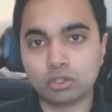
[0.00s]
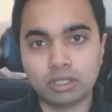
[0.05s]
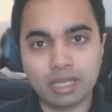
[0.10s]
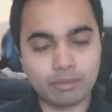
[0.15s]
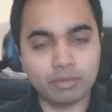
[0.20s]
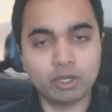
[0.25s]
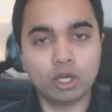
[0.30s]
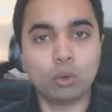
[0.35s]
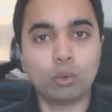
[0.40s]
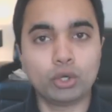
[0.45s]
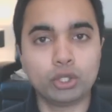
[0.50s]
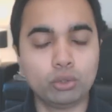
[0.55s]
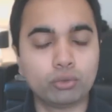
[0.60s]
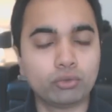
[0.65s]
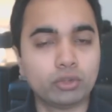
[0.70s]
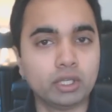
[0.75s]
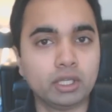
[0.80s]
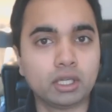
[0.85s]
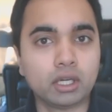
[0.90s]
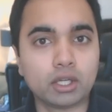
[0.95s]
let me know what you
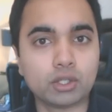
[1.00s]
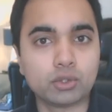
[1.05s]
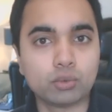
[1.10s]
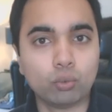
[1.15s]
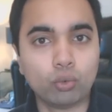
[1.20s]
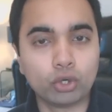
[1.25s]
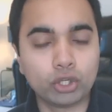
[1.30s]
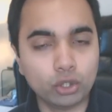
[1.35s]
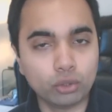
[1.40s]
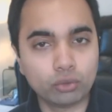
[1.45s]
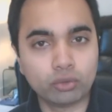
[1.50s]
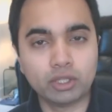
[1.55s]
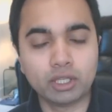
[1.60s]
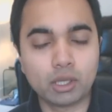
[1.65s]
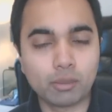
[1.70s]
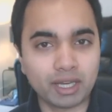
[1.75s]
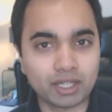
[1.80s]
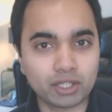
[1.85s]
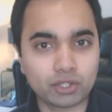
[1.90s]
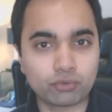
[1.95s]
think guys what do you
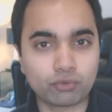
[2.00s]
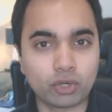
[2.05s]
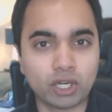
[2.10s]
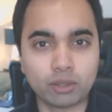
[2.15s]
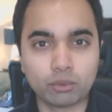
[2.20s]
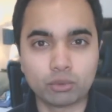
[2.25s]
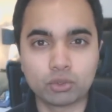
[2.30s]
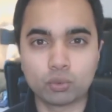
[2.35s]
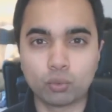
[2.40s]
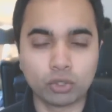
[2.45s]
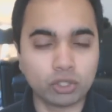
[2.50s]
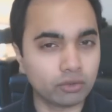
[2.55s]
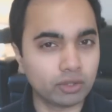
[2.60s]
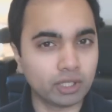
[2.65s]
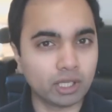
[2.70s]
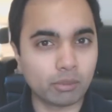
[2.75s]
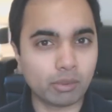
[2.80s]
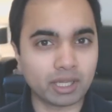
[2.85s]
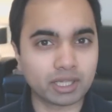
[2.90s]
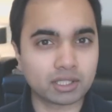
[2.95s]
think about this fragrance what do you
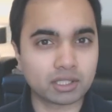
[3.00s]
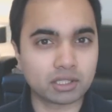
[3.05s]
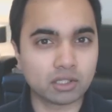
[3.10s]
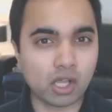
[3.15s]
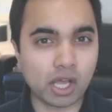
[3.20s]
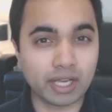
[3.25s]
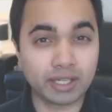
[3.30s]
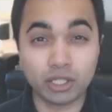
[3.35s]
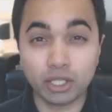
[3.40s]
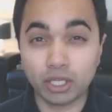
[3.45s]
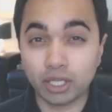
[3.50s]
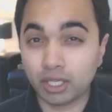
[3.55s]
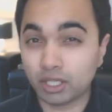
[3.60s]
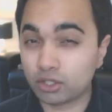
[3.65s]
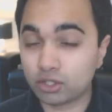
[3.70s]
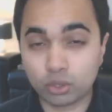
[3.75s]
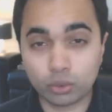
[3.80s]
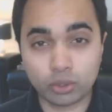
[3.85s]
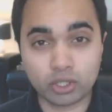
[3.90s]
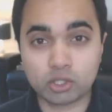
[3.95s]
think about this line
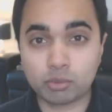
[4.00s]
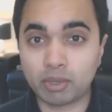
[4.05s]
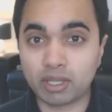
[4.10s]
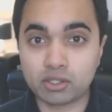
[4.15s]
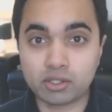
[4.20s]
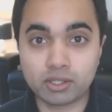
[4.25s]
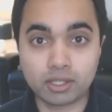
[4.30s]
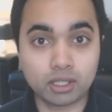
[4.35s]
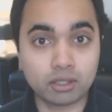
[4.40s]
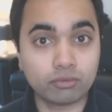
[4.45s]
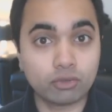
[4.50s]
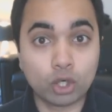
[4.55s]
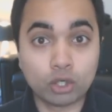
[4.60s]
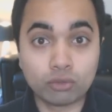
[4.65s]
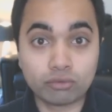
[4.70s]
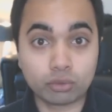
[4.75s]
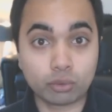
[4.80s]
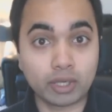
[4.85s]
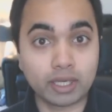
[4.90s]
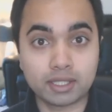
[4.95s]
too expensive
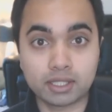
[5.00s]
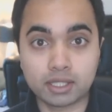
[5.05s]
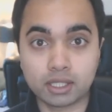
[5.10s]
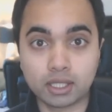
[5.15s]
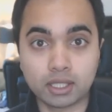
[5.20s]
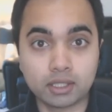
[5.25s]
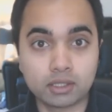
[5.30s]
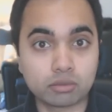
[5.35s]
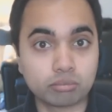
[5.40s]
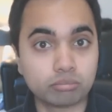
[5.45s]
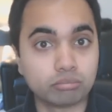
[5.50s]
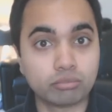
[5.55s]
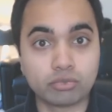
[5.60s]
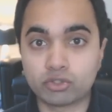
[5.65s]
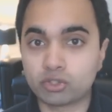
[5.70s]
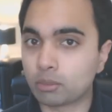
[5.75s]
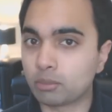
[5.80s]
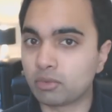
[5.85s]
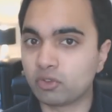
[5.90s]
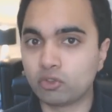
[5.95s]
overrated
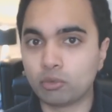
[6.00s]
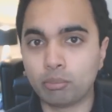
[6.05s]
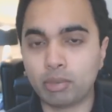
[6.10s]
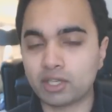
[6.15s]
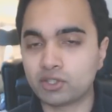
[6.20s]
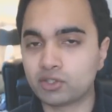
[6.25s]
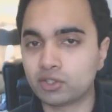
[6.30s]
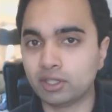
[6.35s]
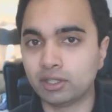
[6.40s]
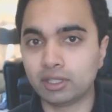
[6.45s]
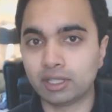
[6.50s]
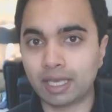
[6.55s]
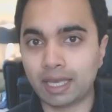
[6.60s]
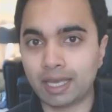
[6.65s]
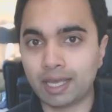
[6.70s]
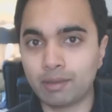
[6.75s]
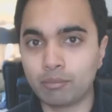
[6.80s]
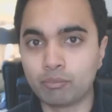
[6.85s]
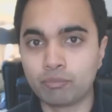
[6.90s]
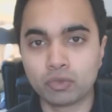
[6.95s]
some of the best in the
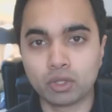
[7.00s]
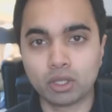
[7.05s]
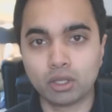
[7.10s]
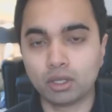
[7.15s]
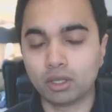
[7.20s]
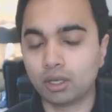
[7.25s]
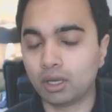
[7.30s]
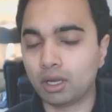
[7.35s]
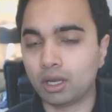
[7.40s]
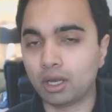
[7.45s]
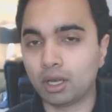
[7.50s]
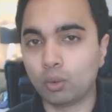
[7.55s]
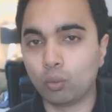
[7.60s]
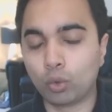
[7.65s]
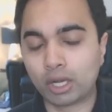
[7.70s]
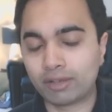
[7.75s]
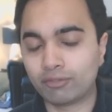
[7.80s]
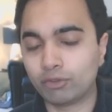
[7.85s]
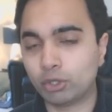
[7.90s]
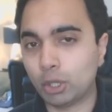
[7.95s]
game uh,
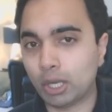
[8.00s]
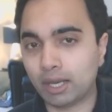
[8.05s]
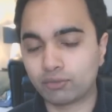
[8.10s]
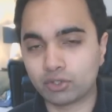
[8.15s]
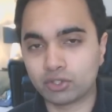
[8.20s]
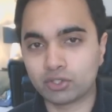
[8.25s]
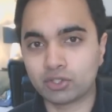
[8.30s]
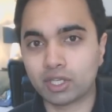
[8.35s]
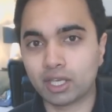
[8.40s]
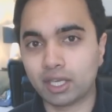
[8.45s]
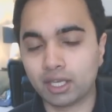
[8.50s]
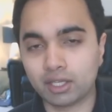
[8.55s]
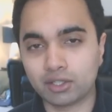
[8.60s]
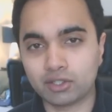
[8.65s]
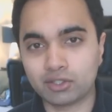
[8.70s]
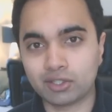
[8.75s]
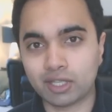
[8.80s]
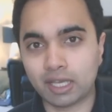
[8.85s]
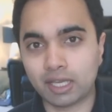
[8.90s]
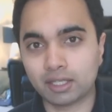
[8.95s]
whatever you have to say
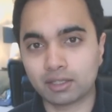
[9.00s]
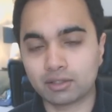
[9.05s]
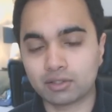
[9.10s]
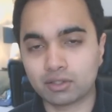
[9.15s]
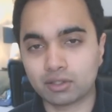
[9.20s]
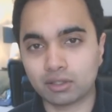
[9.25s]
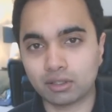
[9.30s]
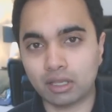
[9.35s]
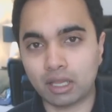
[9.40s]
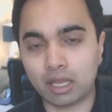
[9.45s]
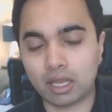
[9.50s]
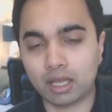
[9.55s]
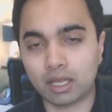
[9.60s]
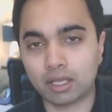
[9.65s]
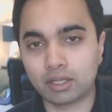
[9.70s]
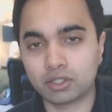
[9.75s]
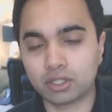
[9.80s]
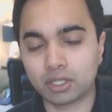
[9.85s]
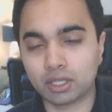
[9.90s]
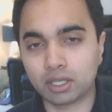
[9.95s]
say it
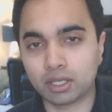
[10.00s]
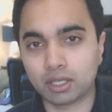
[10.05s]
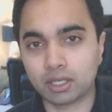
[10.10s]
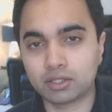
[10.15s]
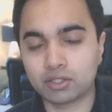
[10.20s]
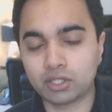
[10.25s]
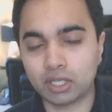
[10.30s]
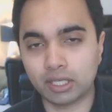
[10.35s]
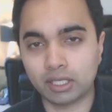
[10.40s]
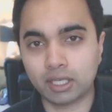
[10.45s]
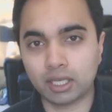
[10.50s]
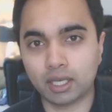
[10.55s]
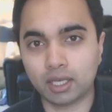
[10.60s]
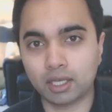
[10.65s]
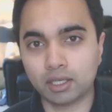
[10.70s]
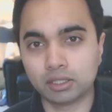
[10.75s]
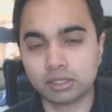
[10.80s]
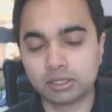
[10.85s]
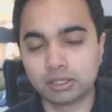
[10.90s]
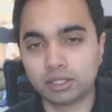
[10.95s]
and uh, take
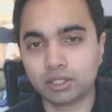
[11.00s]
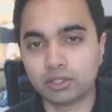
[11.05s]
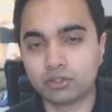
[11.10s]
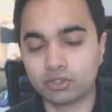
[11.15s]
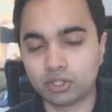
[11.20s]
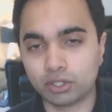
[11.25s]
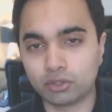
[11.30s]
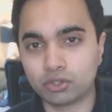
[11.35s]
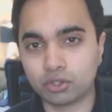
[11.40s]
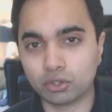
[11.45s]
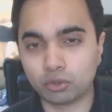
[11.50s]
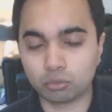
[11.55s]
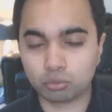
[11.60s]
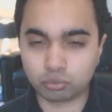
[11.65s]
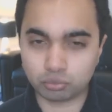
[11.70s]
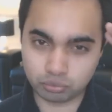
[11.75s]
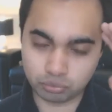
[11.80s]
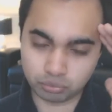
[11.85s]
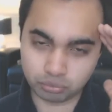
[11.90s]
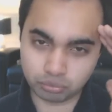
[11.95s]
care see you soon